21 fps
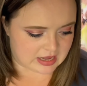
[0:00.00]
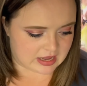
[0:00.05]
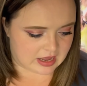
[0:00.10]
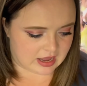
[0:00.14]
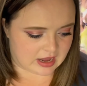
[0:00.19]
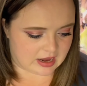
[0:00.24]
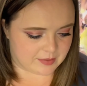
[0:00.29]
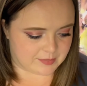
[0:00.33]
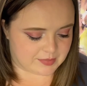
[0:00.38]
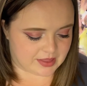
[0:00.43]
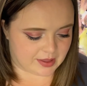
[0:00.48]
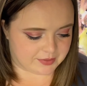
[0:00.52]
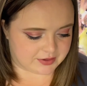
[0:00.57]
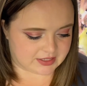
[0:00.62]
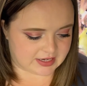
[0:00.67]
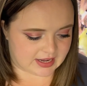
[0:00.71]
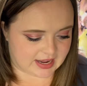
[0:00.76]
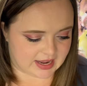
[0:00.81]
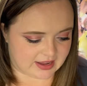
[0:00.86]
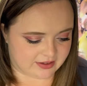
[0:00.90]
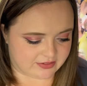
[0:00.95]
And that was
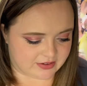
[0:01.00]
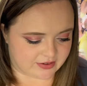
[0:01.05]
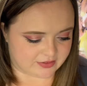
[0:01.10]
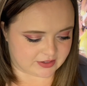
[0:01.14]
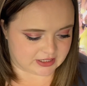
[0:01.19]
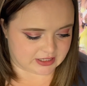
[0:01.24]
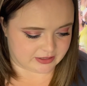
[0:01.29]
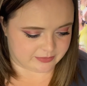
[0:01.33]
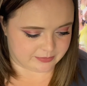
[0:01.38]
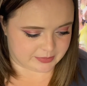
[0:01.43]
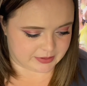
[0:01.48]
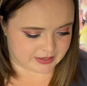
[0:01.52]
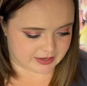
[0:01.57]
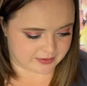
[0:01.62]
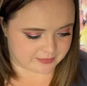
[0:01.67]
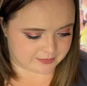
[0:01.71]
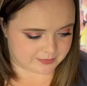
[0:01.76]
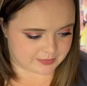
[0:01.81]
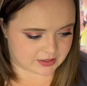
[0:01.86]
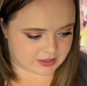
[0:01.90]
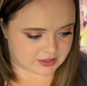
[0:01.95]
at 8:15
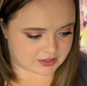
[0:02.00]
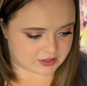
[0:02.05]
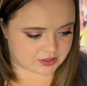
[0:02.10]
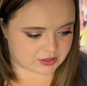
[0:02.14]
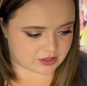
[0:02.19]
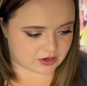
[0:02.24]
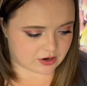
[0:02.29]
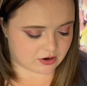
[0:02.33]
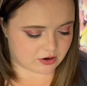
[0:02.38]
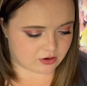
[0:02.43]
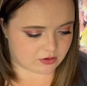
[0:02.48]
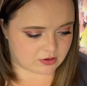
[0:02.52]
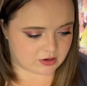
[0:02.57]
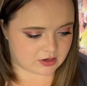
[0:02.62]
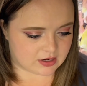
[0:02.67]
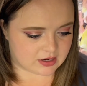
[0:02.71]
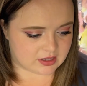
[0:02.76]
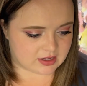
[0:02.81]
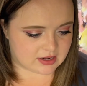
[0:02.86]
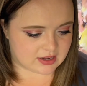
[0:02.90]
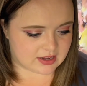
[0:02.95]
p.m. So
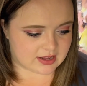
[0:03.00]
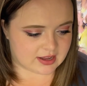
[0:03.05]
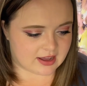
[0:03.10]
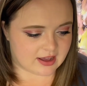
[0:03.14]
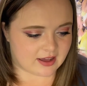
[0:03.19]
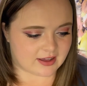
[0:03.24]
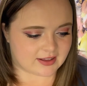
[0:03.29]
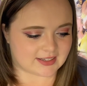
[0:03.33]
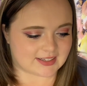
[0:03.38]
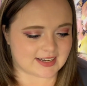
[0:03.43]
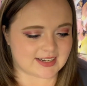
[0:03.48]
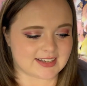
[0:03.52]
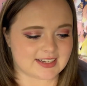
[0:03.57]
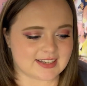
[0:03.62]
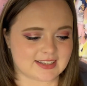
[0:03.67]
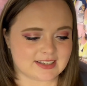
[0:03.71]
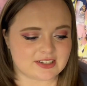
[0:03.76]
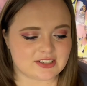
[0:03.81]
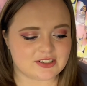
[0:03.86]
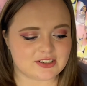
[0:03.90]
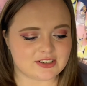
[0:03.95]

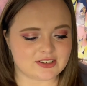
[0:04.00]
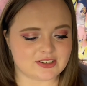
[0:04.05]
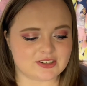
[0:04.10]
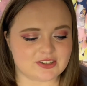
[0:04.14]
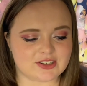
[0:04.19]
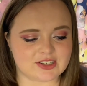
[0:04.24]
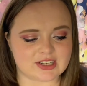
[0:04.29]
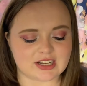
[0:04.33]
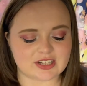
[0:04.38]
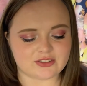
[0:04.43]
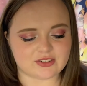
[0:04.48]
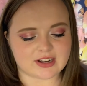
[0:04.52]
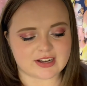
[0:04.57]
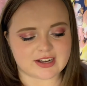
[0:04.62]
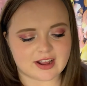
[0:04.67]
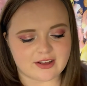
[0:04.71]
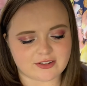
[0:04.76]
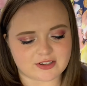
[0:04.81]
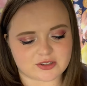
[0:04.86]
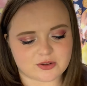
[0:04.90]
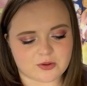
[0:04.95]
since right
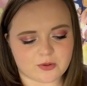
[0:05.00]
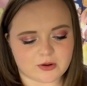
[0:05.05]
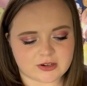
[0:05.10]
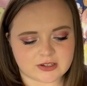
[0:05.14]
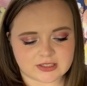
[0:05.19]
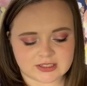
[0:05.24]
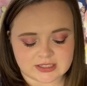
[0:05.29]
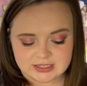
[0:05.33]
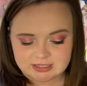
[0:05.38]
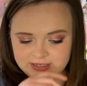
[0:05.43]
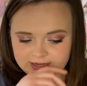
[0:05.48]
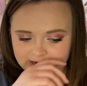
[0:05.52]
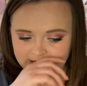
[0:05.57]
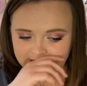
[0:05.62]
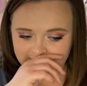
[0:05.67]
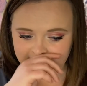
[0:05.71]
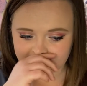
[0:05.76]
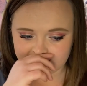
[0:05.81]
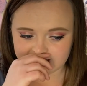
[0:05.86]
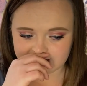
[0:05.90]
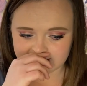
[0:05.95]
now is quarantine and
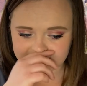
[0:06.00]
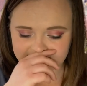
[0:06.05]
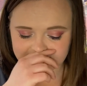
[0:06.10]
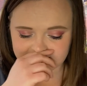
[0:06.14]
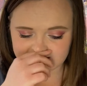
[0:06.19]
I